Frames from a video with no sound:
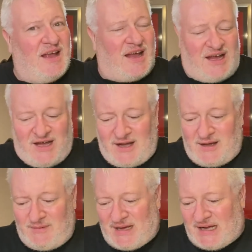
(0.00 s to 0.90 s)

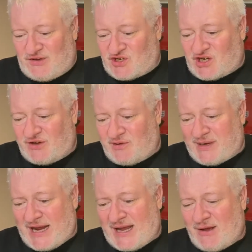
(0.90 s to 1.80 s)
I'll show you them
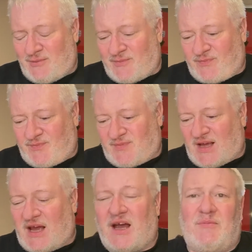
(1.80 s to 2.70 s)
now.
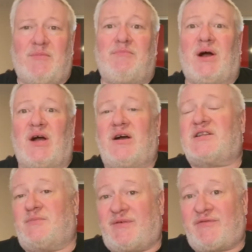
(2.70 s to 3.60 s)
But
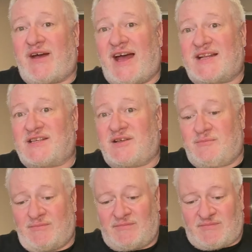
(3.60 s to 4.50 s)
to be fair to
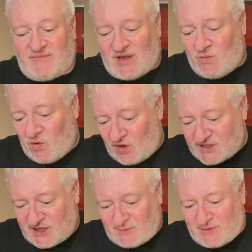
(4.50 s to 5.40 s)
them, there was a
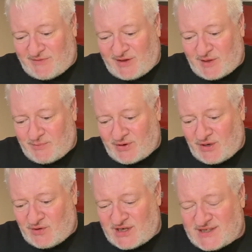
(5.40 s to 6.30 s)
couple of other
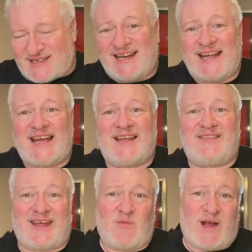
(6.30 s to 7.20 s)
pre-orders in here, and
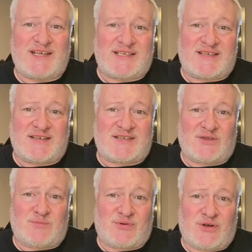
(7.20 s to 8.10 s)
they waited until
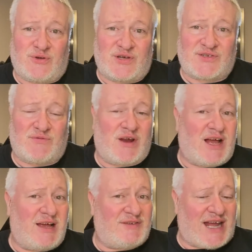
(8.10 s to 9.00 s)
the pre-orders
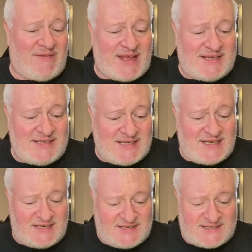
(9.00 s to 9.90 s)
arrived, and they
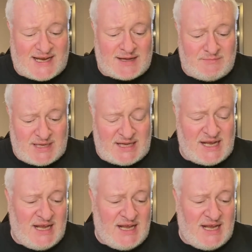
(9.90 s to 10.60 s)
did send me